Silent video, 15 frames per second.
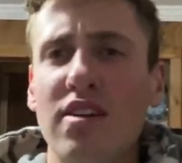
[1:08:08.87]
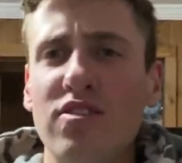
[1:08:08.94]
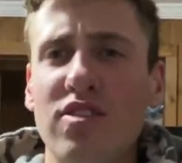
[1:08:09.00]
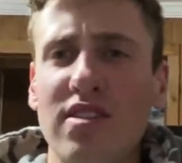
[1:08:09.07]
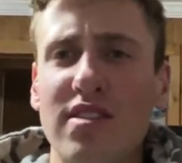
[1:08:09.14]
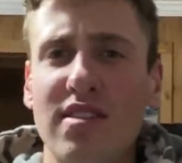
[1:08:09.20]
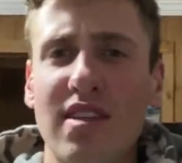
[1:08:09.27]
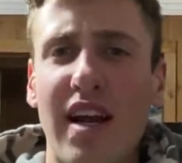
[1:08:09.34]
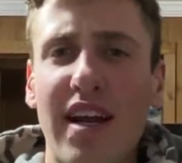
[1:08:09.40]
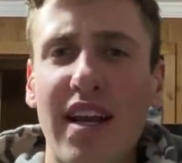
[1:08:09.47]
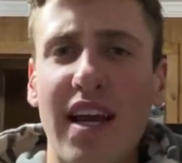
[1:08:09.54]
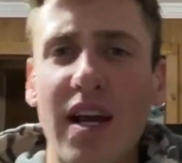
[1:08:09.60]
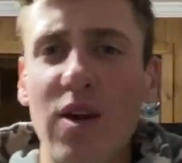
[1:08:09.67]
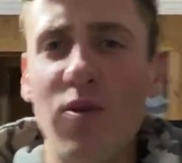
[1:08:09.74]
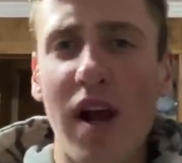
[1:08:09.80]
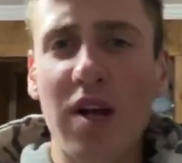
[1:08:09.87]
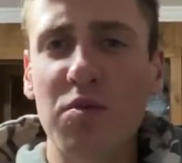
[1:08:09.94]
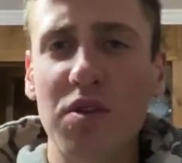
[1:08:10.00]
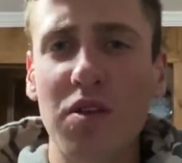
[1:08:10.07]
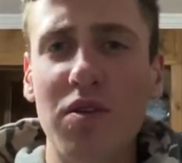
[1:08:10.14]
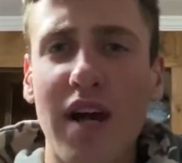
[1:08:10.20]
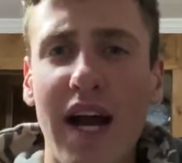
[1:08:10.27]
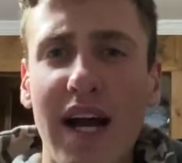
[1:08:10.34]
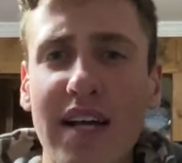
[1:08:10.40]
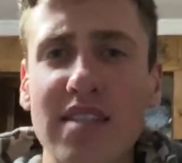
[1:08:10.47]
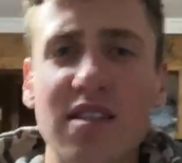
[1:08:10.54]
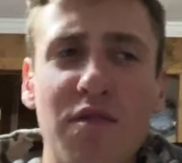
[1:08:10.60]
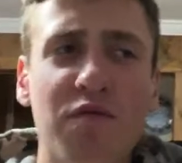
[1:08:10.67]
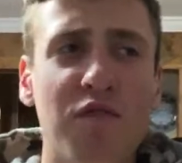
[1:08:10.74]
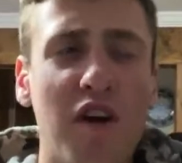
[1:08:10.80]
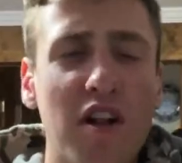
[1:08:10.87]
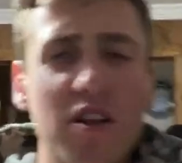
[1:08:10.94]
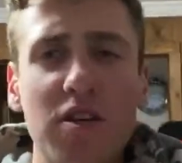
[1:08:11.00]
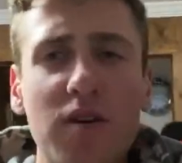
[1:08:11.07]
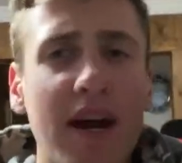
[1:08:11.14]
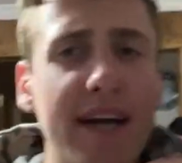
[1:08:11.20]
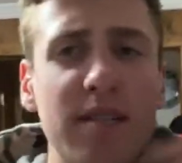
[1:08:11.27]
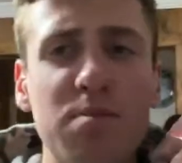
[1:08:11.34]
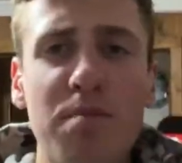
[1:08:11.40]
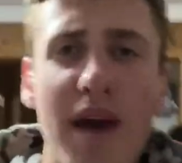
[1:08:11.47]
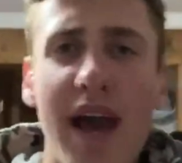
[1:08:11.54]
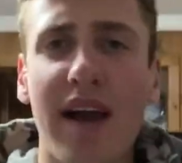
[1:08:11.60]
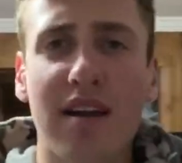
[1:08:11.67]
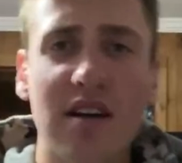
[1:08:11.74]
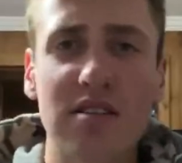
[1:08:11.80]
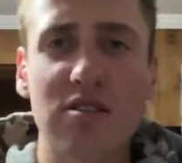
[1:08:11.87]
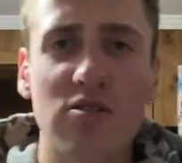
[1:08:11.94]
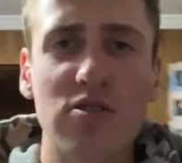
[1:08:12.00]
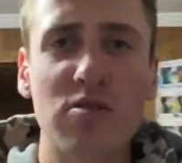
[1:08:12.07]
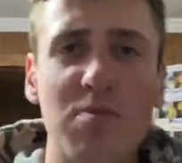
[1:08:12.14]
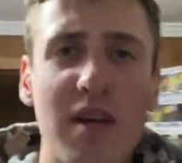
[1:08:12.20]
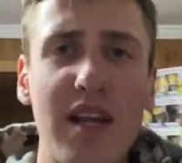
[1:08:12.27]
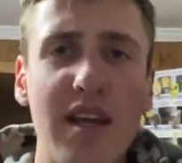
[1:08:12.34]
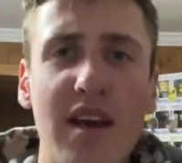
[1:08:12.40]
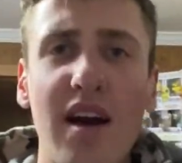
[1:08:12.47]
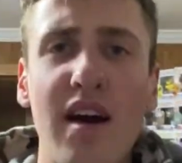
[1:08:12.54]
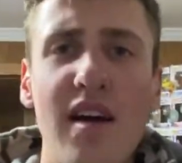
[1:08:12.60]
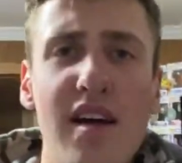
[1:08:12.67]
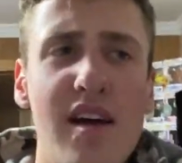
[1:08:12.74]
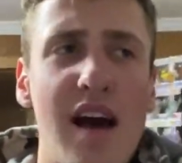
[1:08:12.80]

just kind of interact with you guys, follow you guys back on social media.